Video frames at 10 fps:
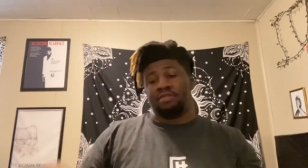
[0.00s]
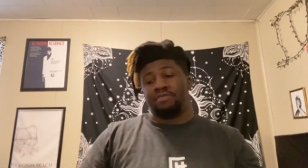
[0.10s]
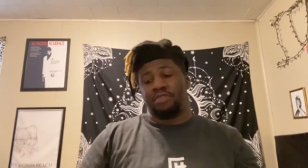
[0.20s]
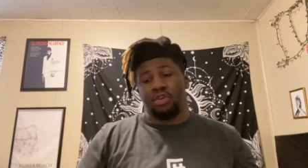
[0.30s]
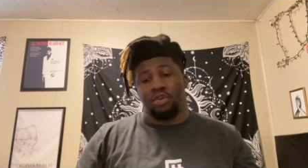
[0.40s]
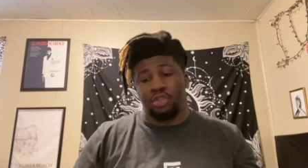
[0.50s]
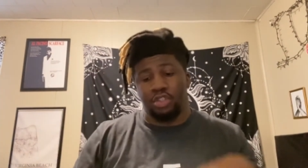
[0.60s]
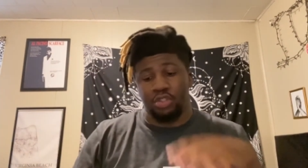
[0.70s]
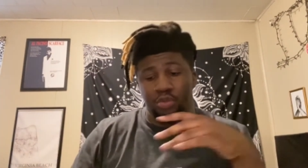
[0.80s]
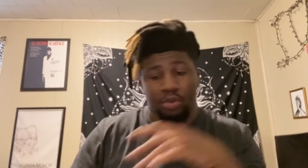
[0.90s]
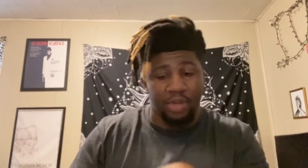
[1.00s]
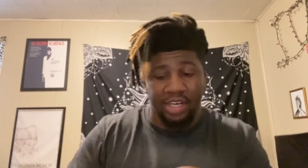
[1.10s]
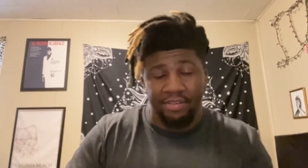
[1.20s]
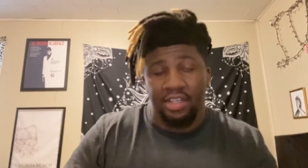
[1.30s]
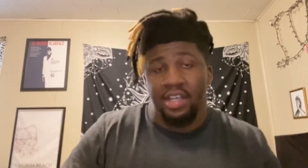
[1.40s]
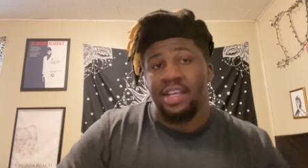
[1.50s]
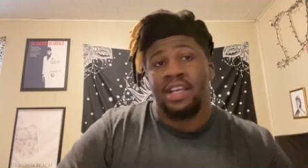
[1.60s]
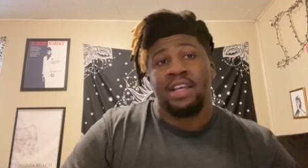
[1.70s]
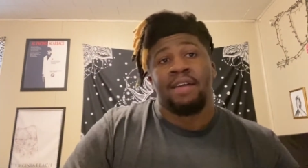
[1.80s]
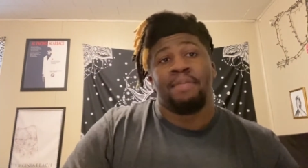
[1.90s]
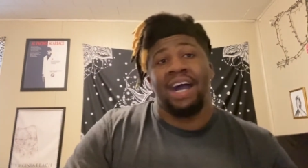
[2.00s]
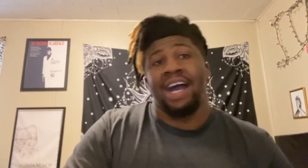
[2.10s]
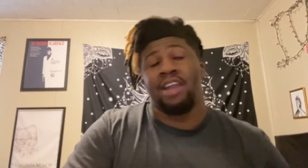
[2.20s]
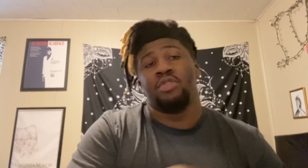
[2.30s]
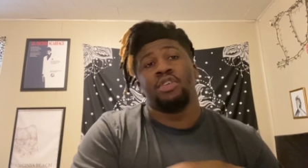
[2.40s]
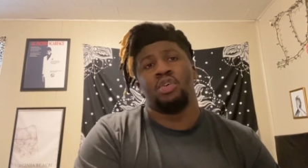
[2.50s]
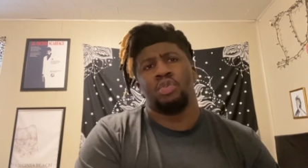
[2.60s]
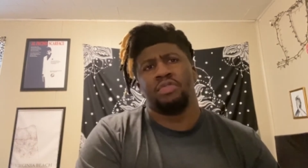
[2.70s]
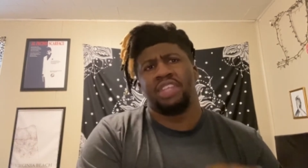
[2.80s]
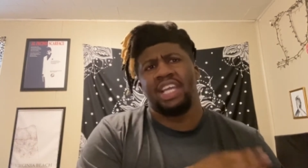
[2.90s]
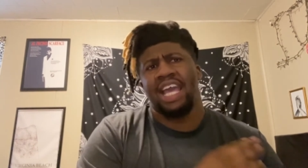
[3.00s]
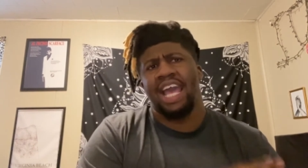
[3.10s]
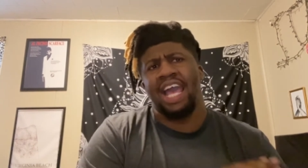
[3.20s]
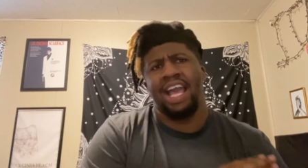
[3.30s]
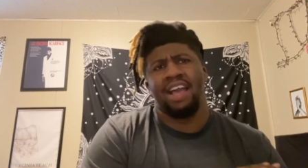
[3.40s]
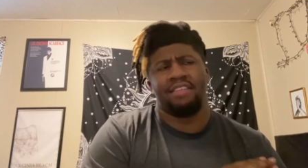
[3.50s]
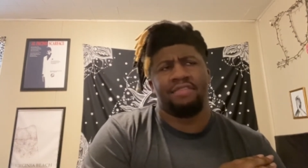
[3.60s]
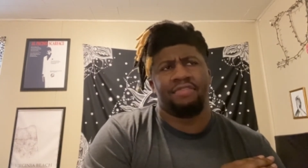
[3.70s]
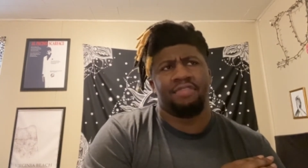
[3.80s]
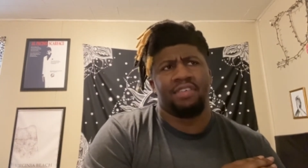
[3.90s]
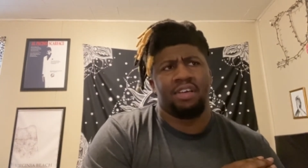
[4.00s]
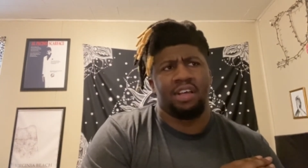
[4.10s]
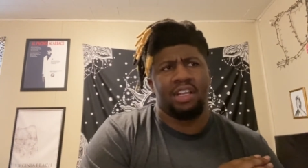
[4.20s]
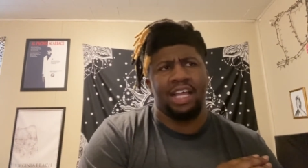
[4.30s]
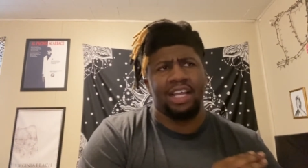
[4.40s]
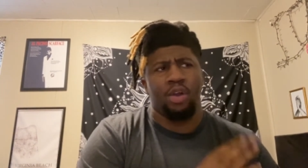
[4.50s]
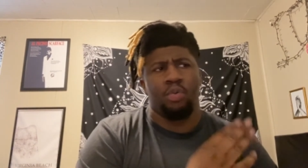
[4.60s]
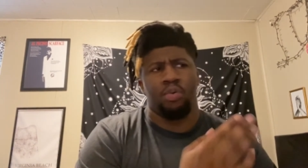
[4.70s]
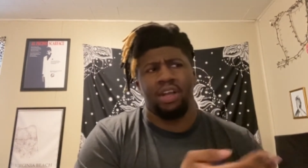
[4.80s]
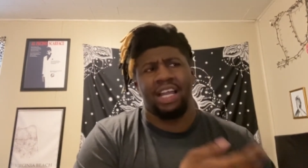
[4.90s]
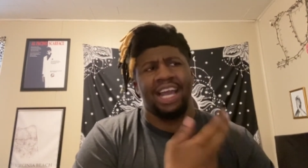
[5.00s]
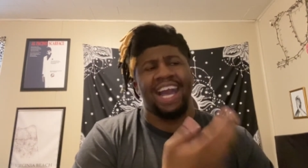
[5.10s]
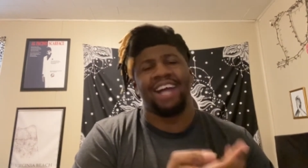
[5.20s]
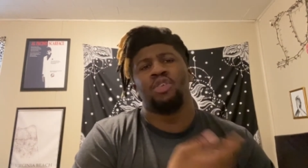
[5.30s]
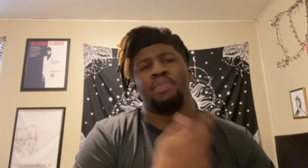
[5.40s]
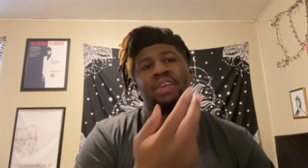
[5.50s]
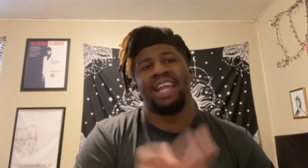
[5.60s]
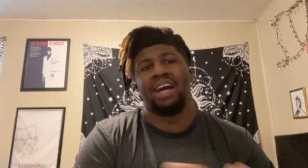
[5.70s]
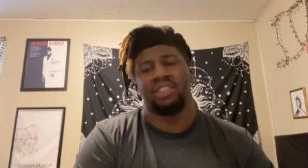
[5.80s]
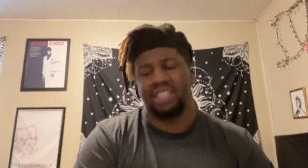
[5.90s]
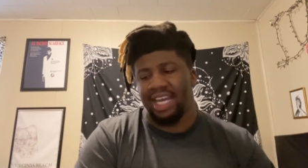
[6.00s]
photo shoot or whatever, but I don't know if they have like a like how you pronounce that.